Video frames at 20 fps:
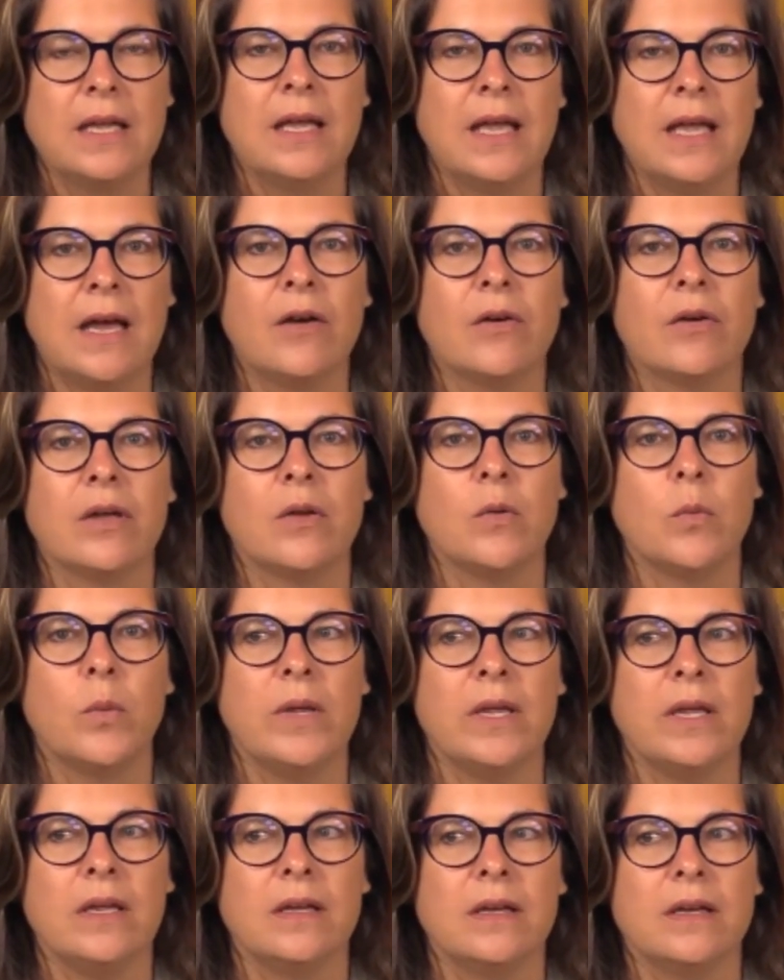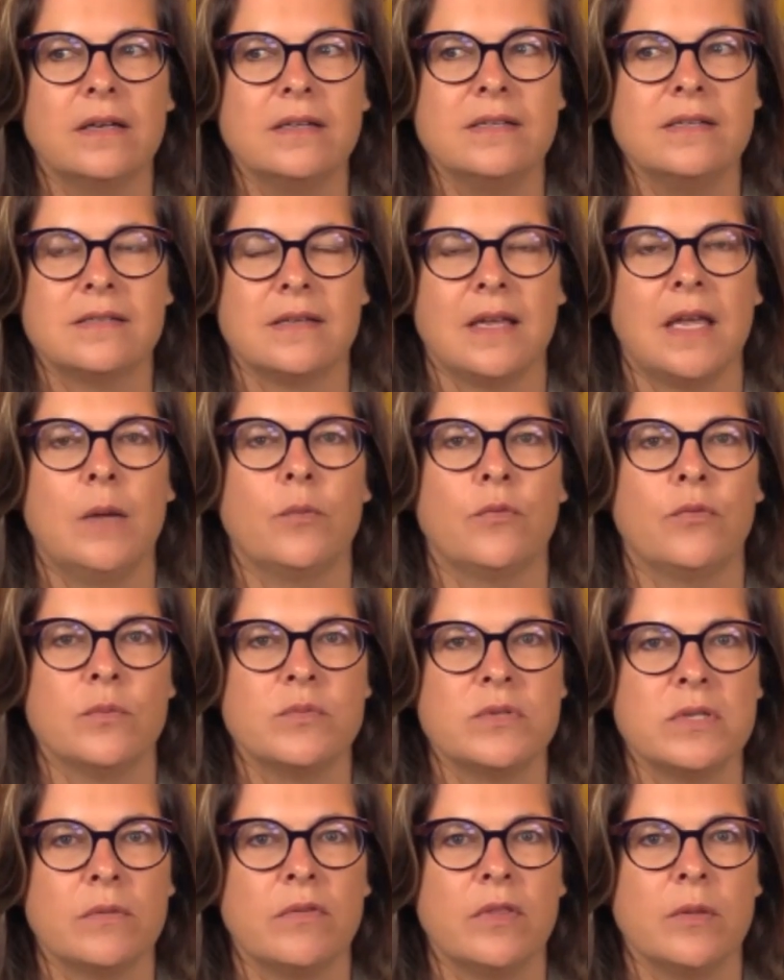How can we escape from
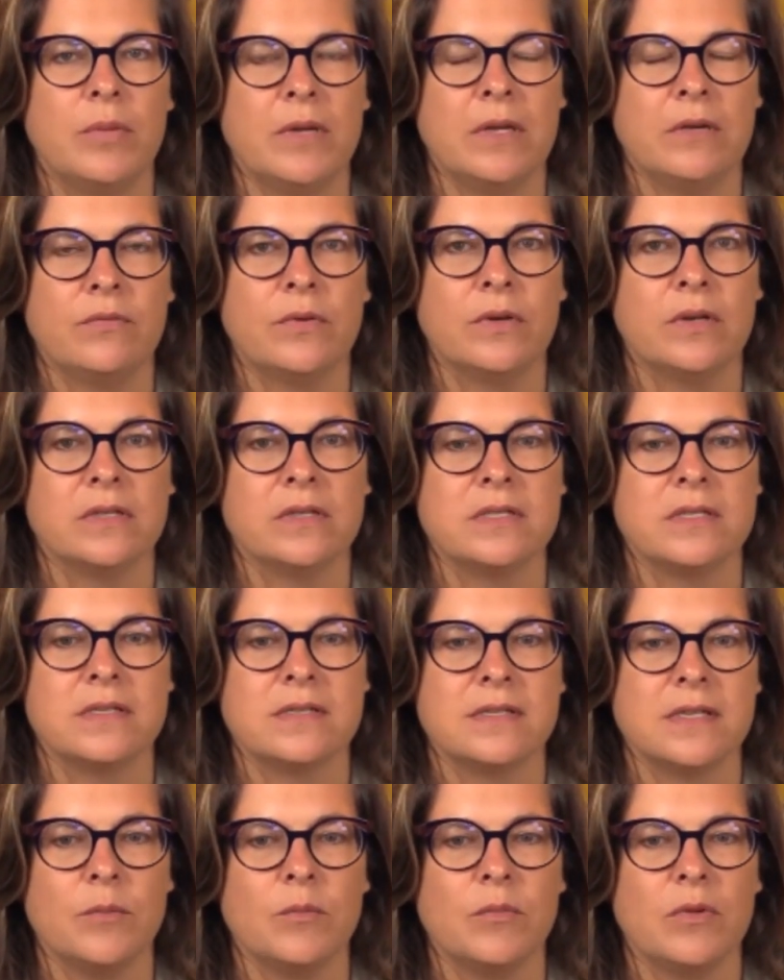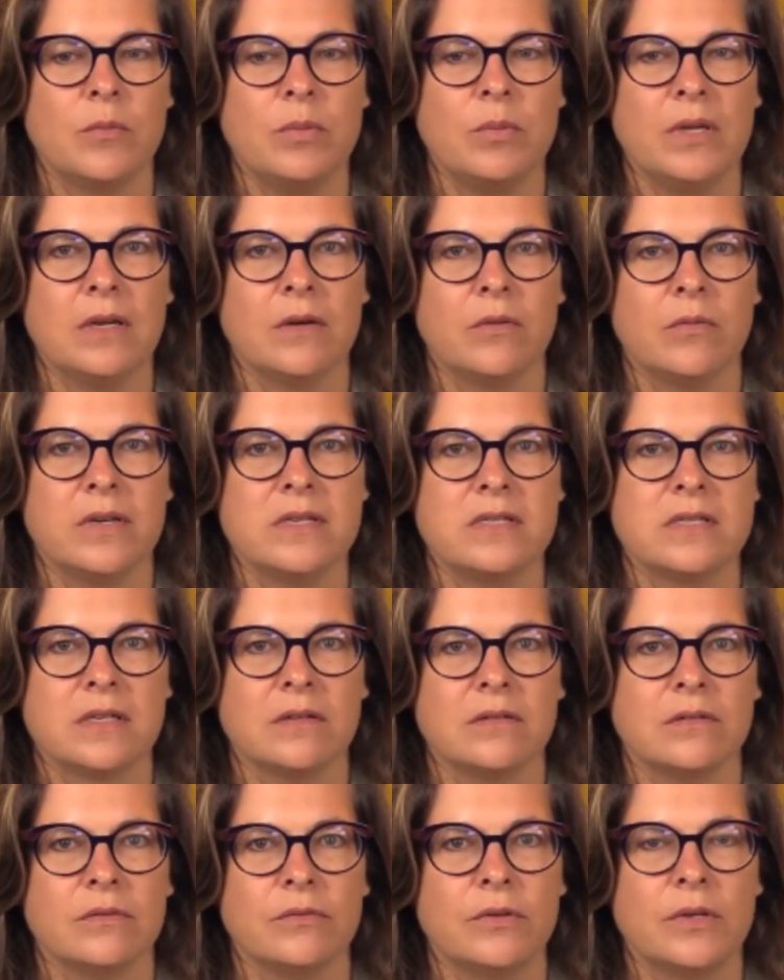some of the pitfalls that seem to be at risk
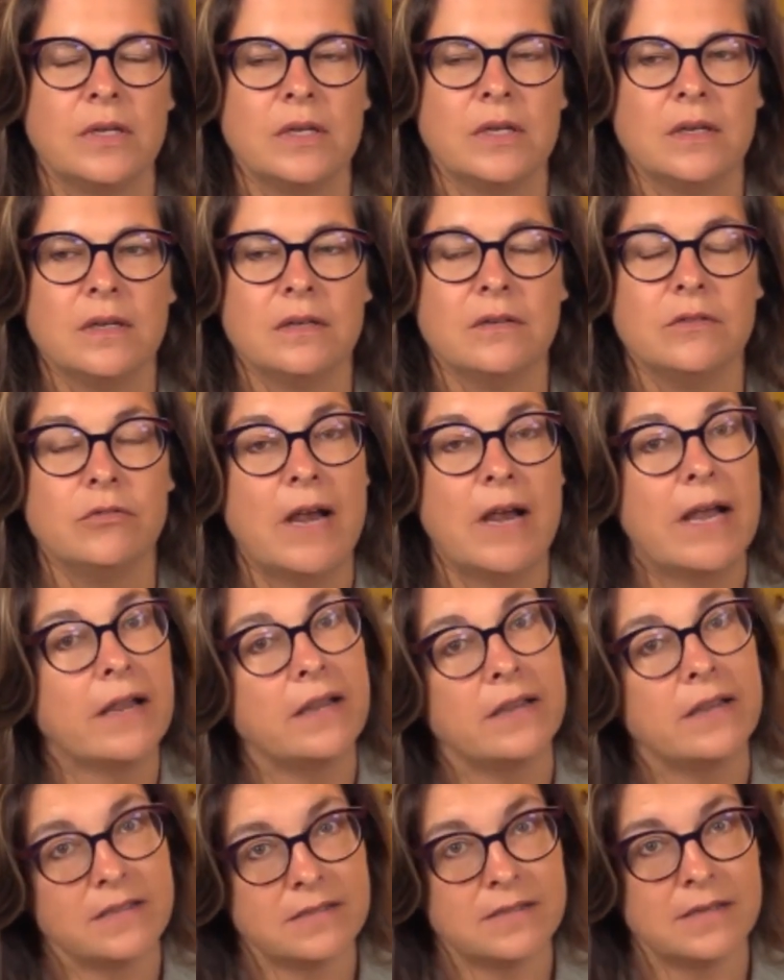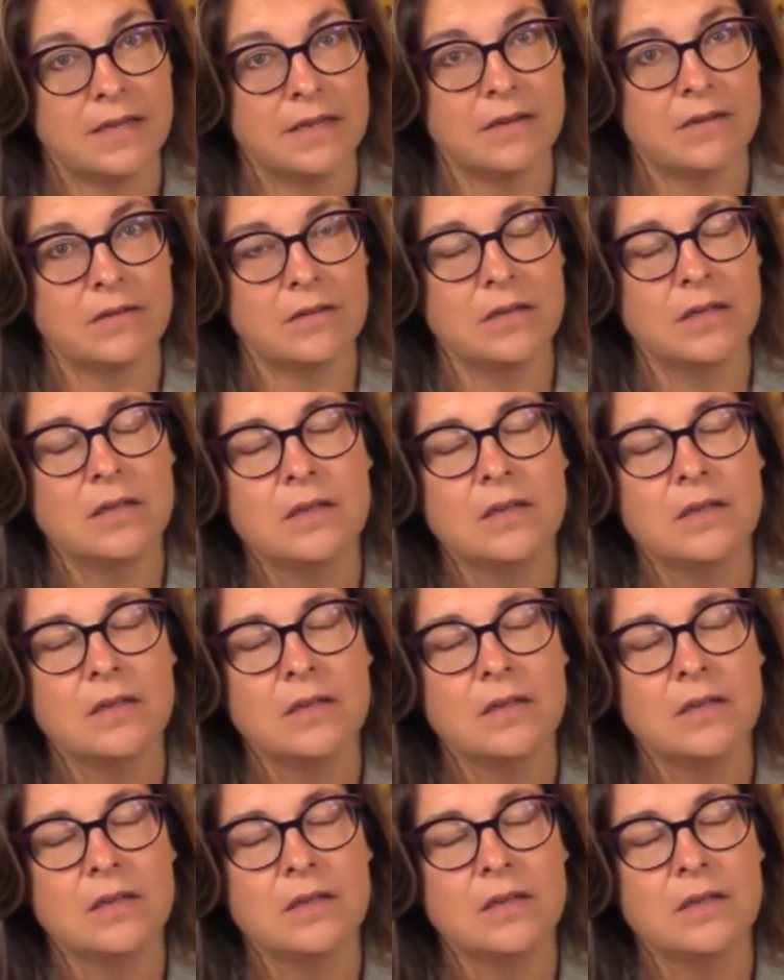of dragging us down,